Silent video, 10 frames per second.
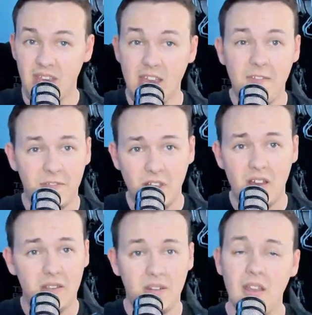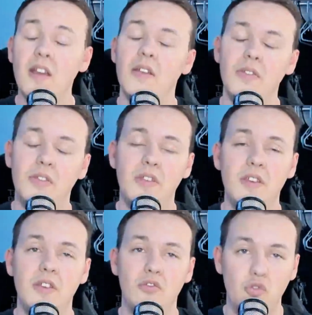If not,
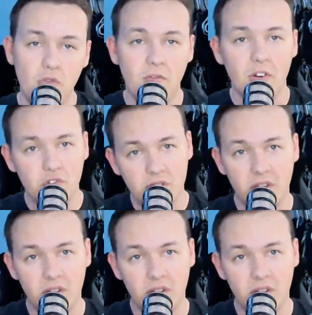the new version